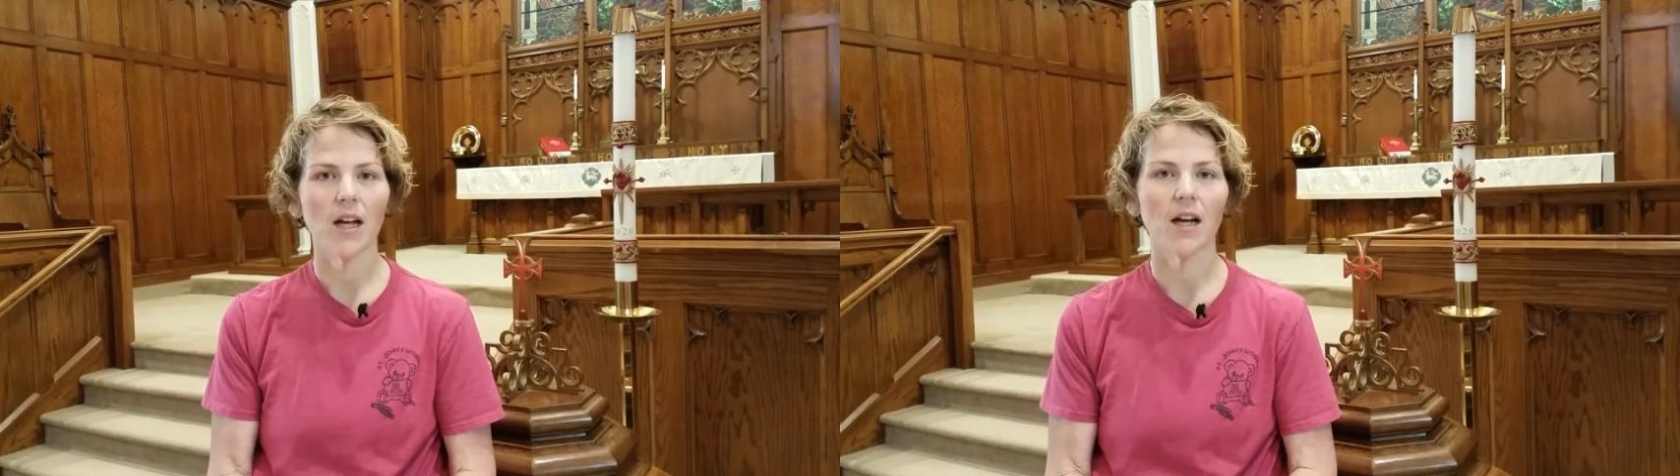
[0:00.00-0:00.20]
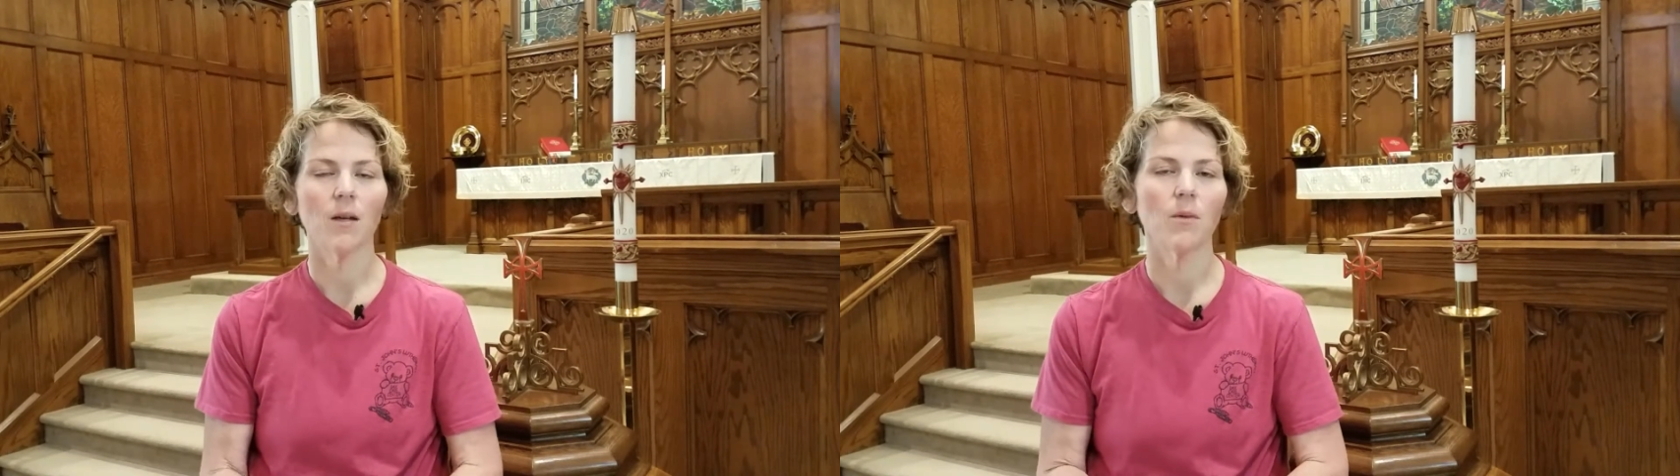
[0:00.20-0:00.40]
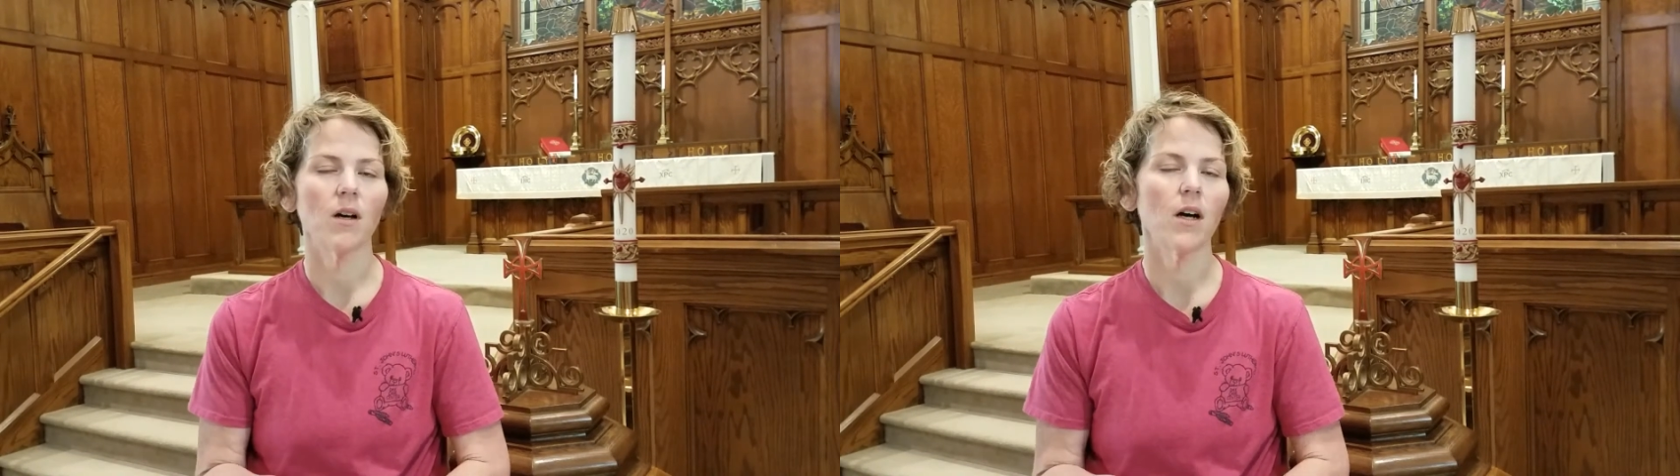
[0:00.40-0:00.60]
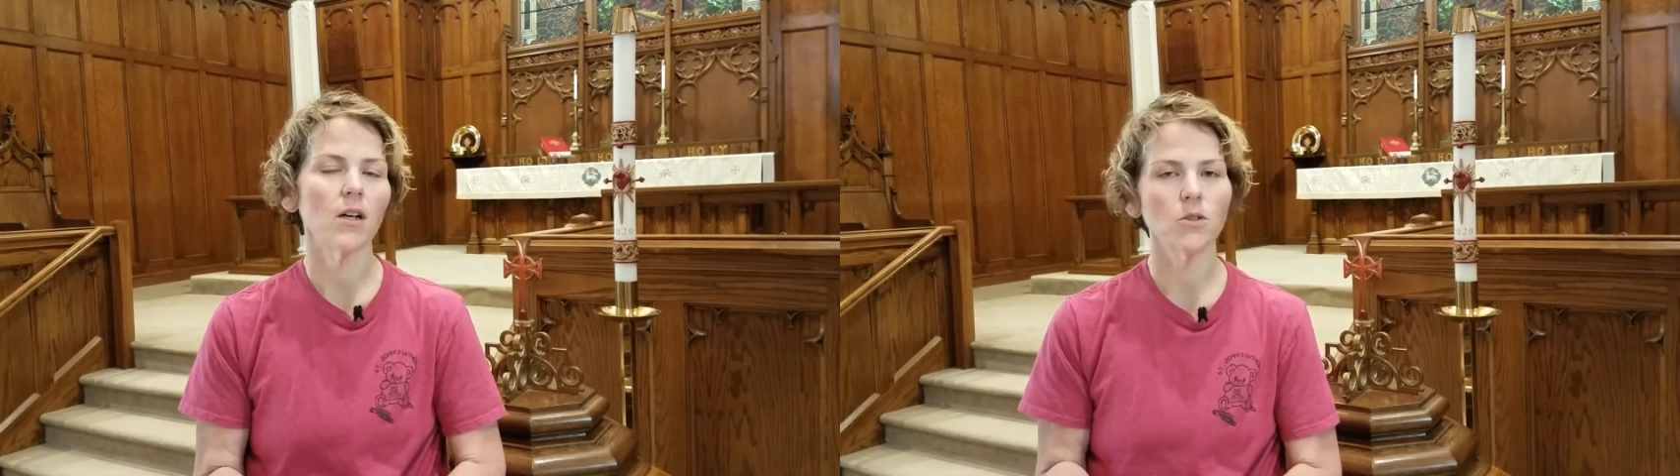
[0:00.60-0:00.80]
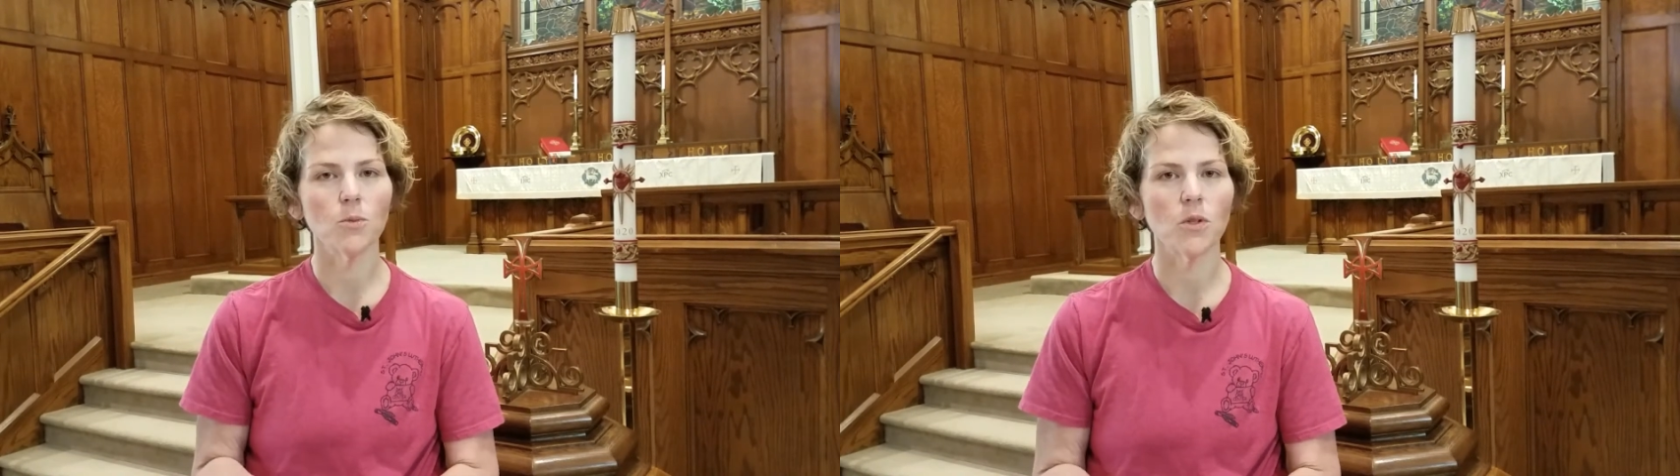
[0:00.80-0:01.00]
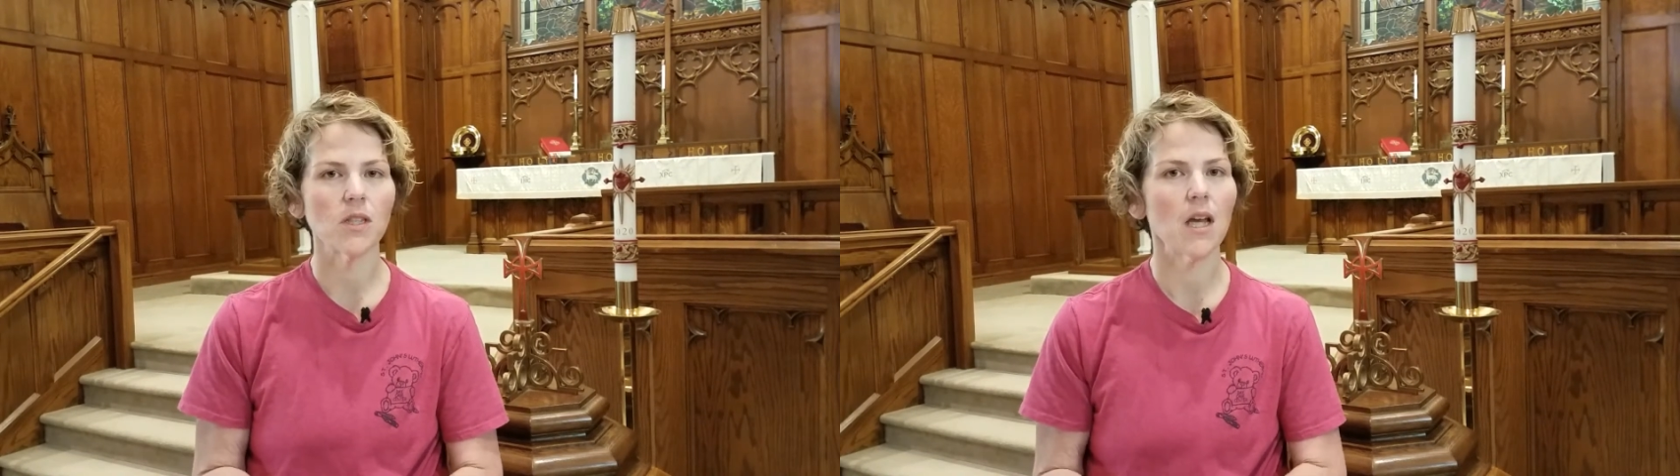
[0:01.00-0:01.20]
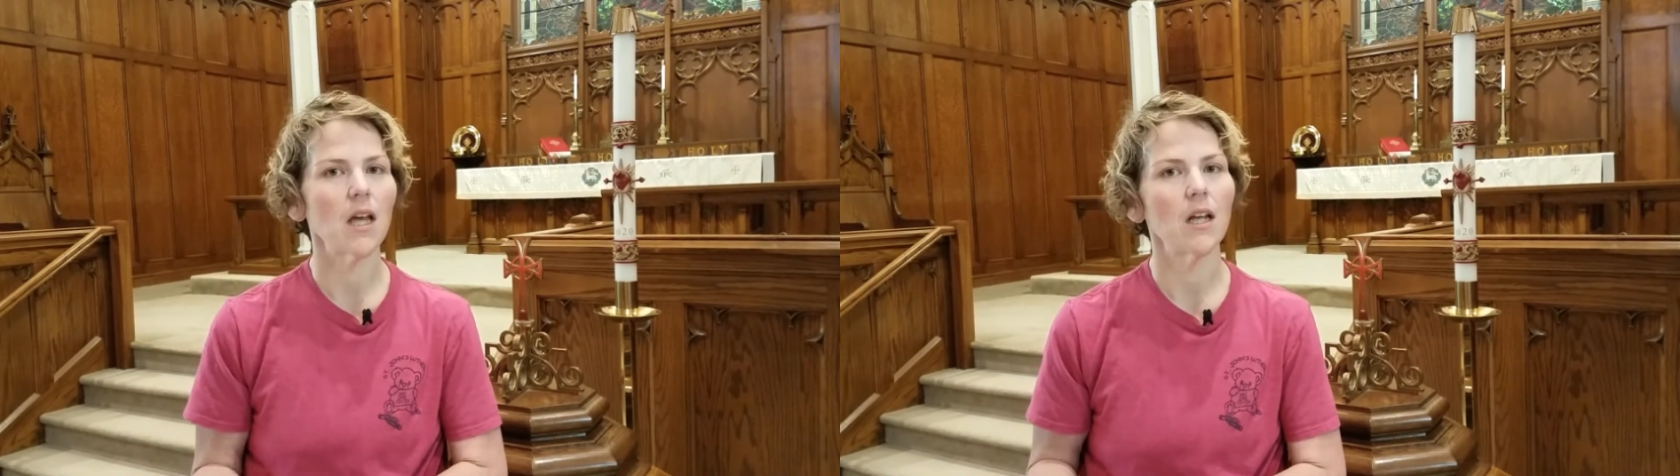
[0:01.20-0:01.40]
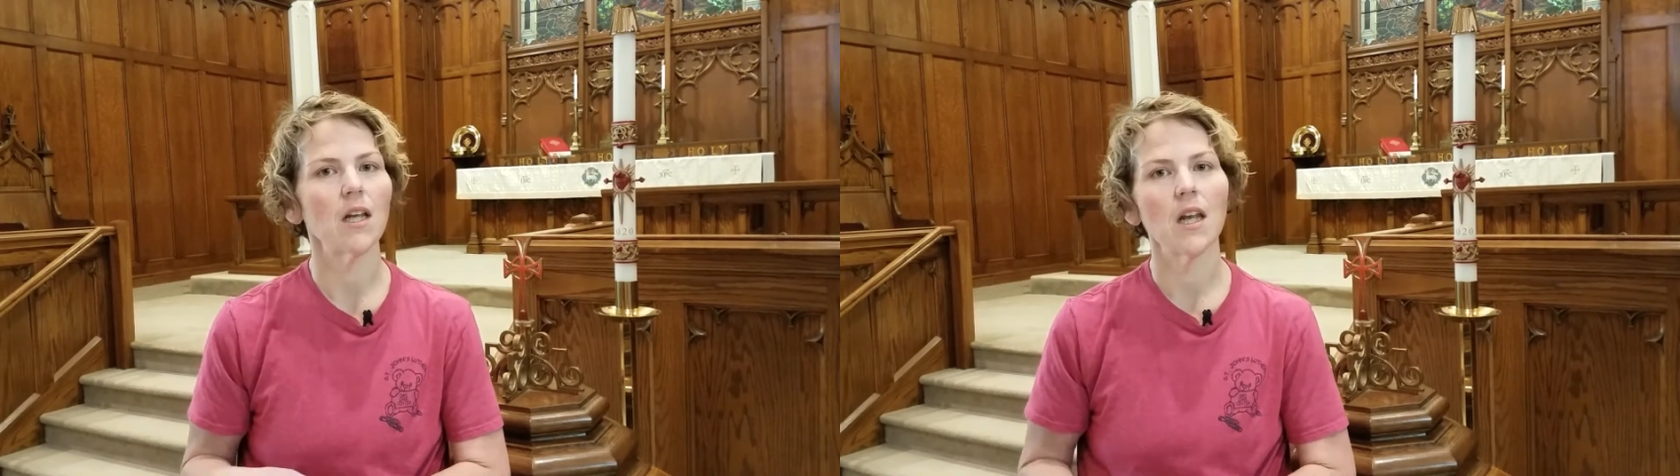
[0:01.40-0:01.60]
I am
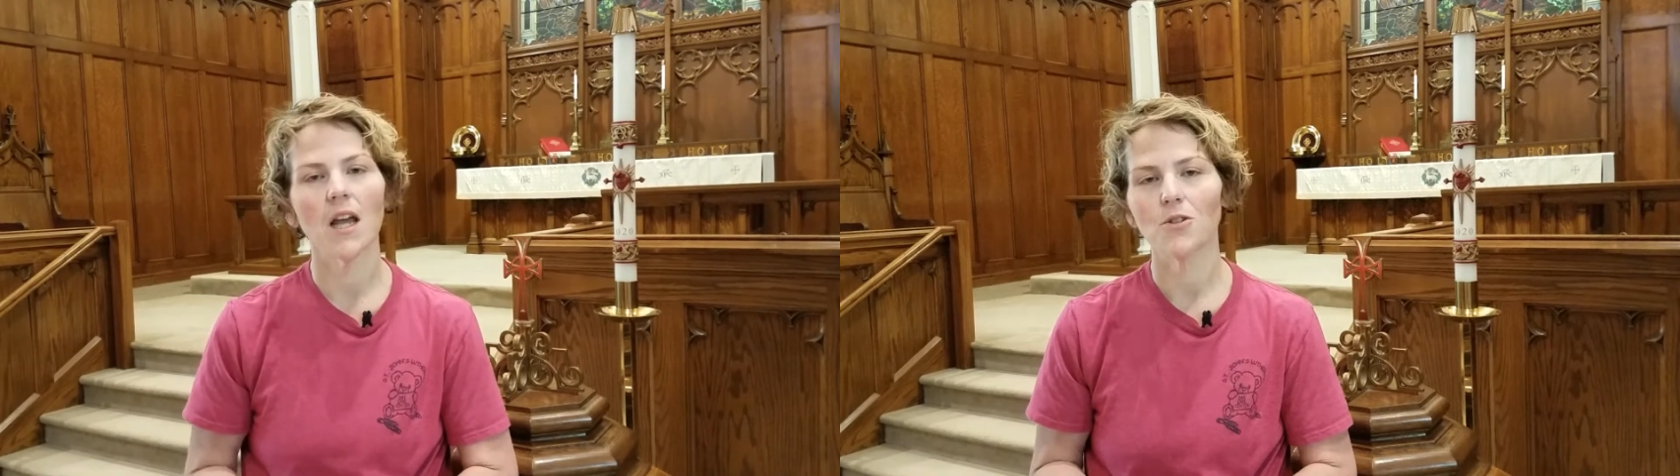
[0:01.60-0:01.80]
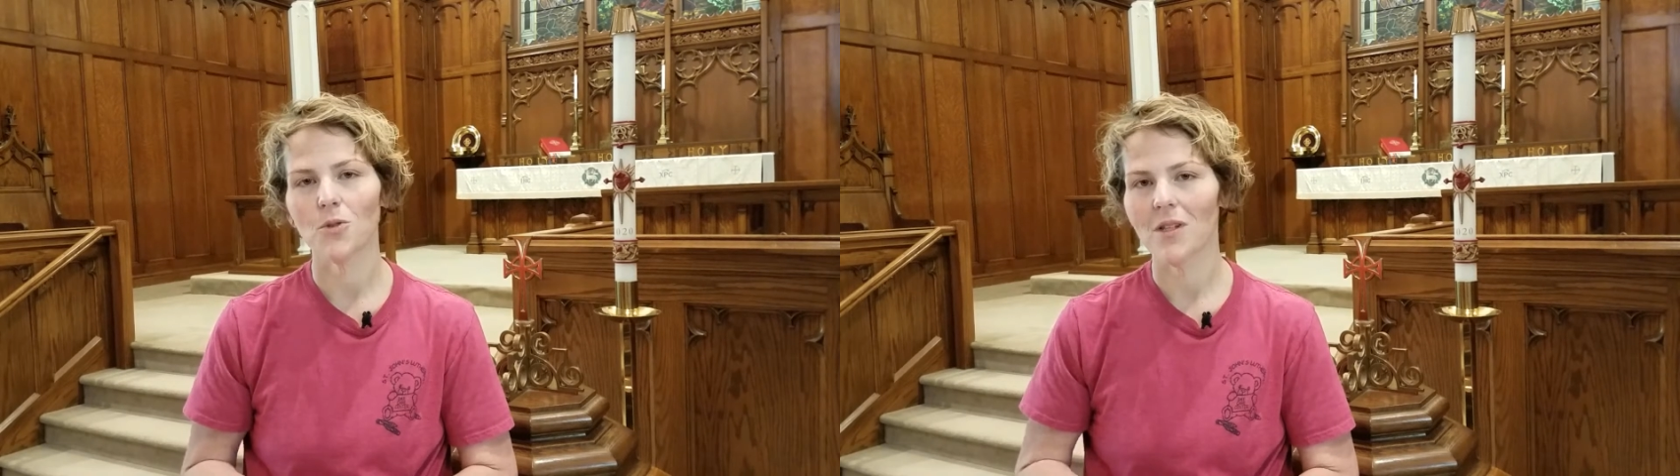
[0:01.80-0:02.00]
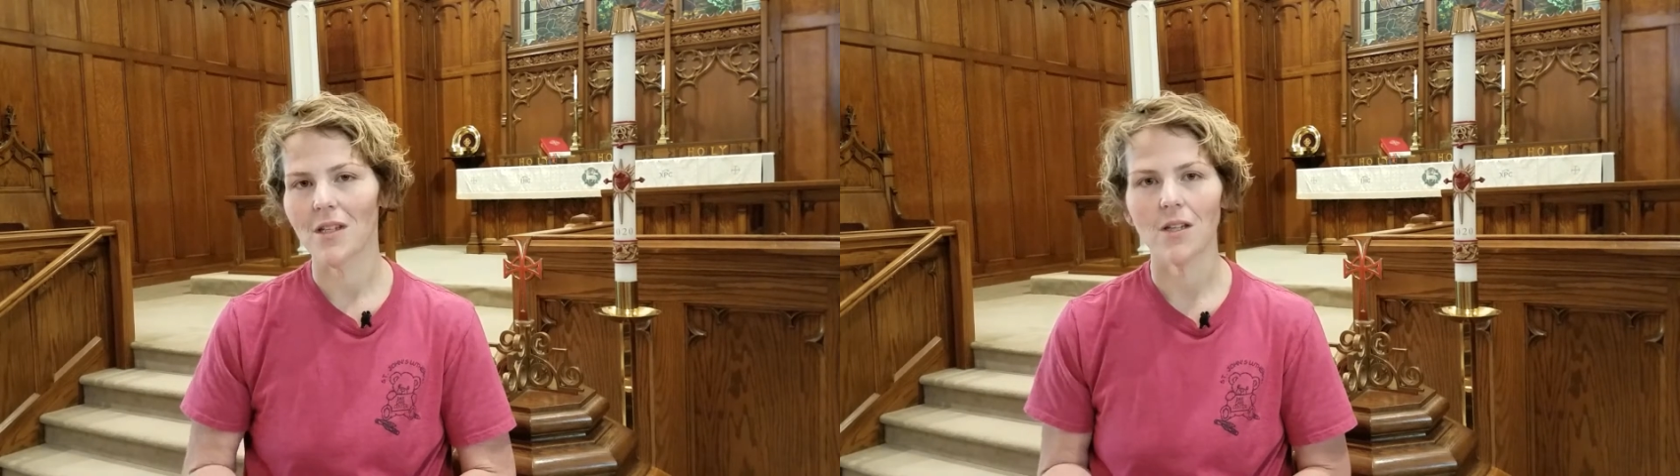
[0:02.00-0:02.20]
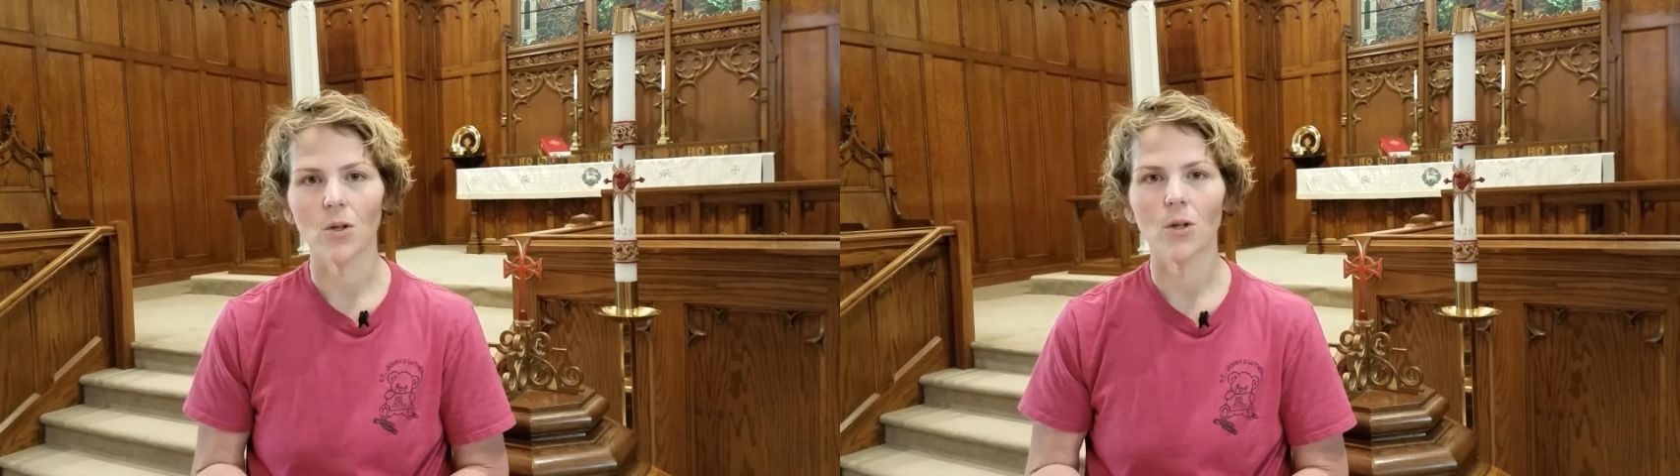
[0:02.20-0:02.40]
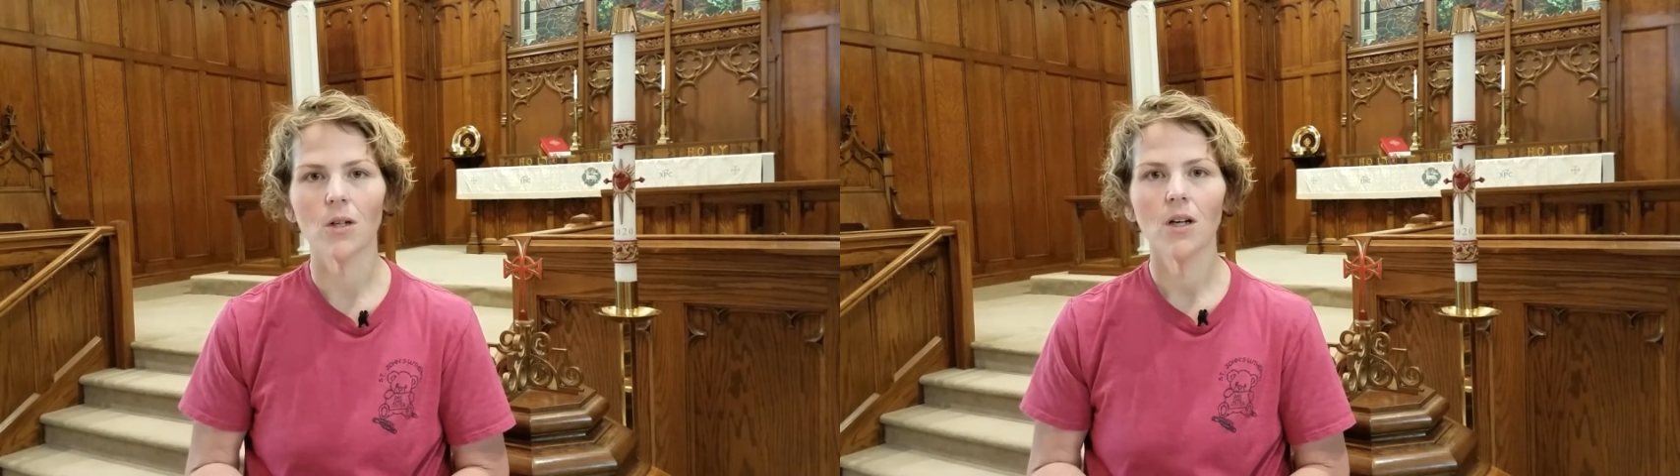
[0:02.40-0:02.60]
100% a Nazareth Eagle.